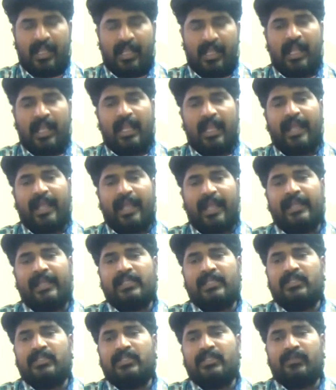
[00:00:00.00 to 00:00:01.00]

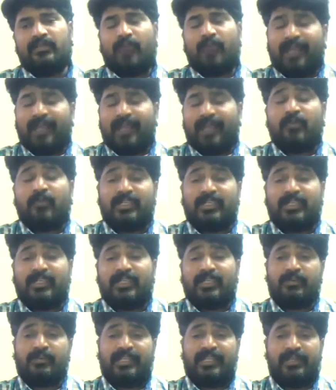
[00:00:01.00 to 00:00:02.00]
And what I wanted to
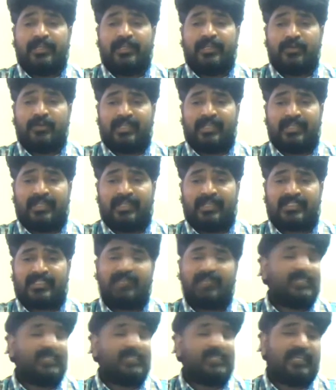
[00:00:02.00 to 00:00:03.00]
tell you that
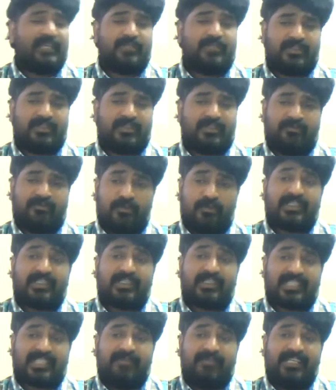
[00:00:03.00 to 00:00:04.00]
sometimes focus,
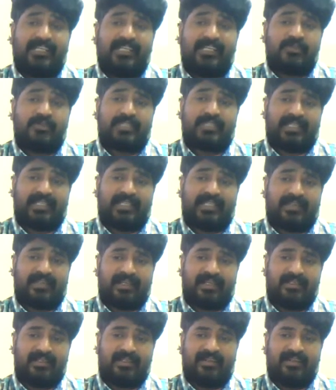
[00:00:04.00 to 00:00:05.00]
I mean to say that
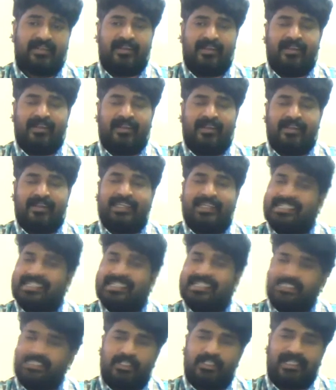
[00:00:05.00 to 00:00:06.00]

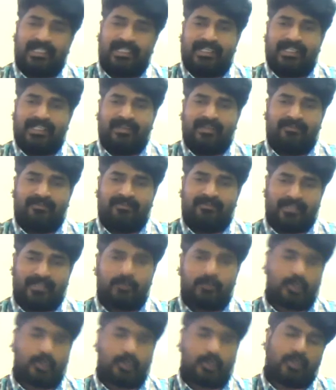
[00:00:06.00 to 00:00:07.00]
initially when you
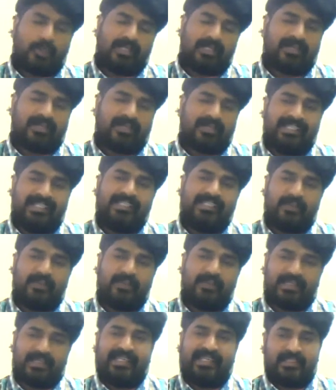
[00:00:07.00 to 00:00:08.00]
start writing or
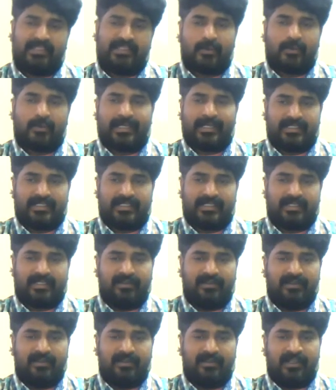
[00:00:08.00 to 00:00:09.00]
creative writing
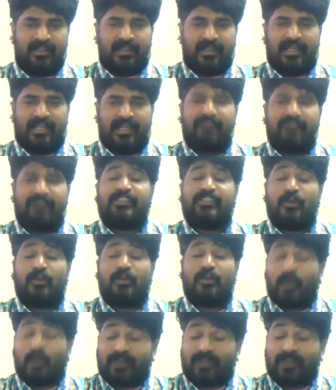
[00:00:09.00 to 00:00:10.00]
and with a
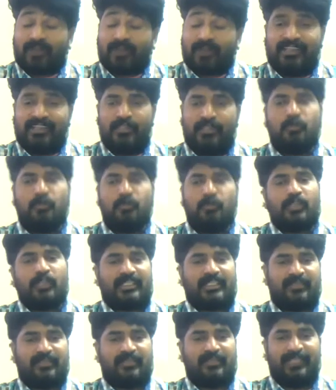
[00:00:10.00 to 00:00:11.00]
lot of
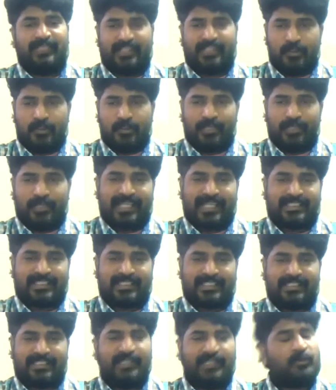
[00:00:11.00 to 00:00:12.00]
enthusiasm and
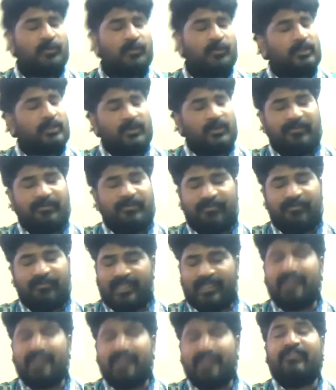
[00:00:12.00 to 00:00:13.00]
curiosity, you start
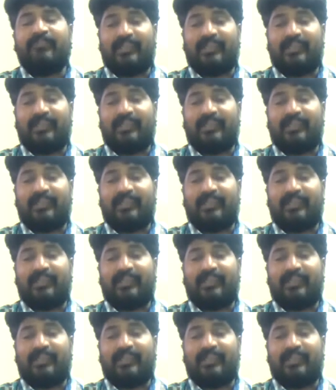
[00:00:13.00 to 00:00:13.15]
very well.